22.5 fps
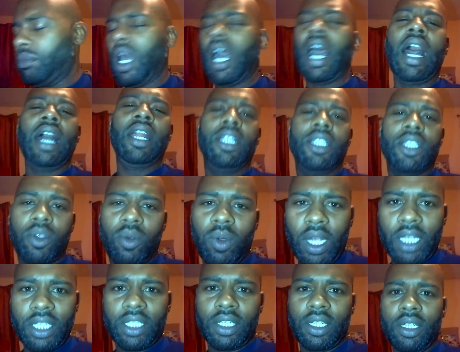Honest
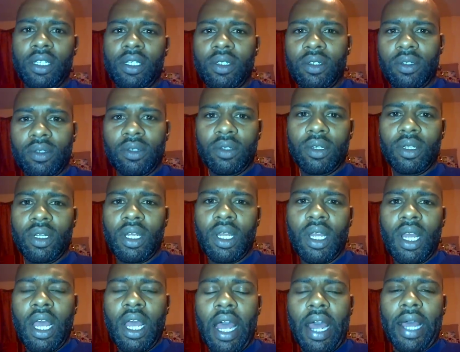question.
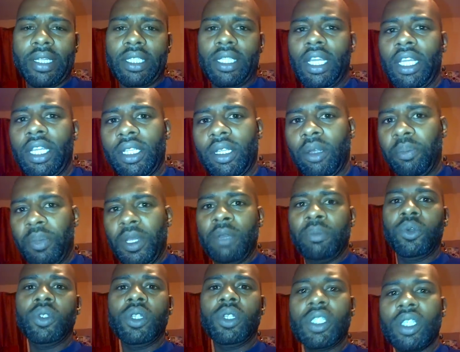I think the
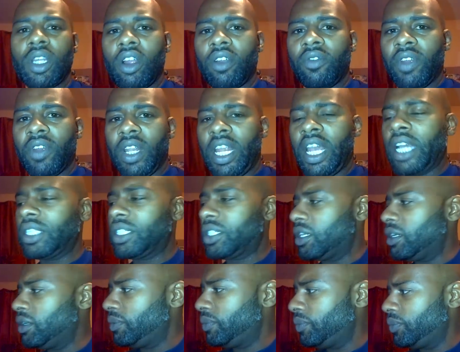people deserve an answer.